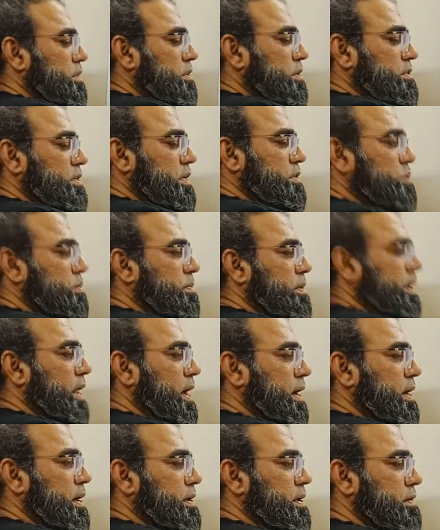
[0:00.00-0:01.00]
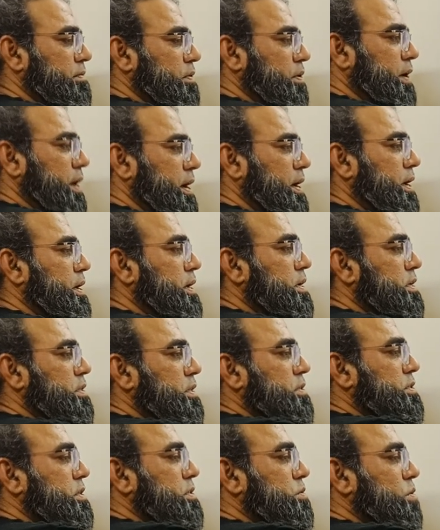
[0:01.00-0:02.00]
this has to be negative okay
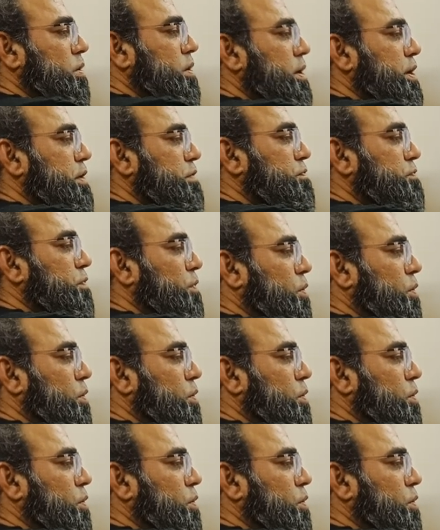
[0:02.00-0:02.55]
this is already